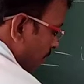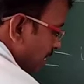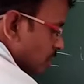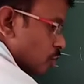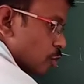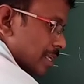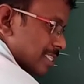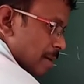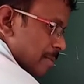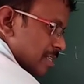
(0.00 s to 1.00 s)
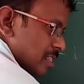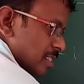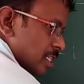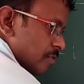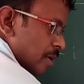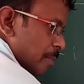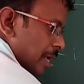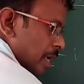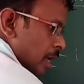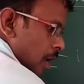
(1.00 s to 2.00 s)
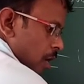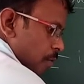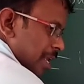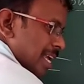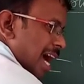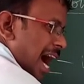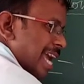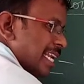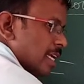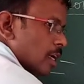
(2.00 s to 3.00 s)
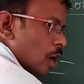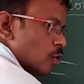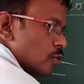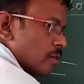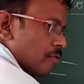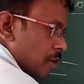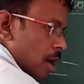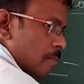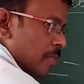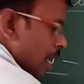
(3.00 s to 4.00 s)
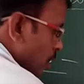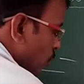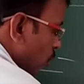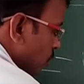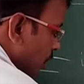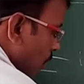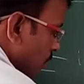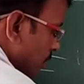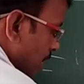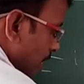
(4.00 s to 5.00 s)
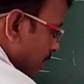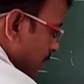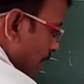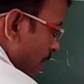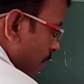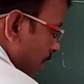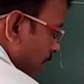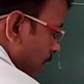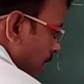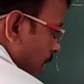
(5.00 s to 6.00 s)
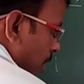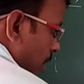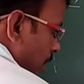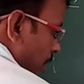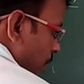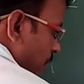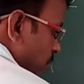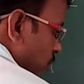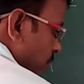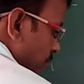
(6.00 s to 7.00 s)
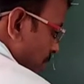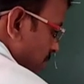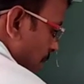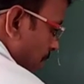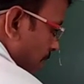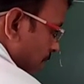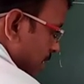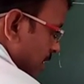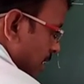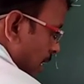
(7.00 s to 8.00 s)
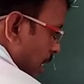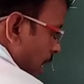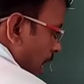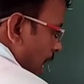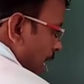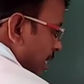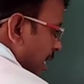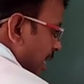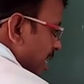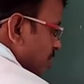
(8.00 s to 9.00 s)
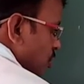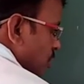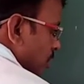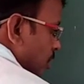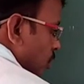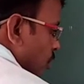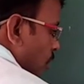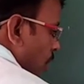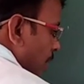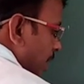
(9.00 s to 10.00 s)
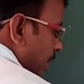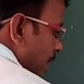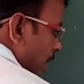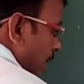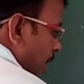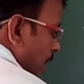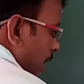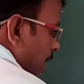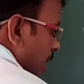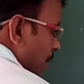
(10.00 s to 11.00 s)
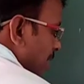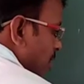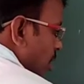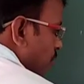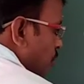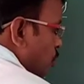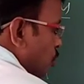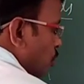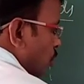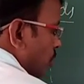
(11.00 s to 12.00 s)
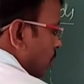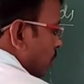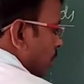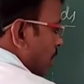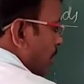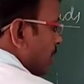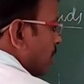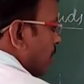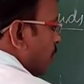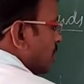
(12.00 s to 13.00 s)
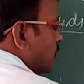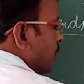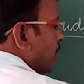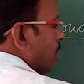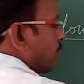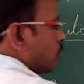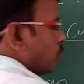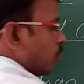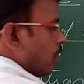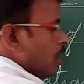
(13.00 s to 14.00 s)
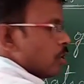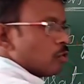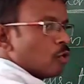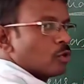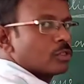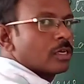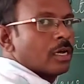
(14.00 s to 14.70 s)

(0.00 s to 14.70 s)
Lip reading: winds during summer season it will be very highly clouds will form. Those clouds are travelled from summer season and they reaches to our India in the month of June. The month of first week of June, those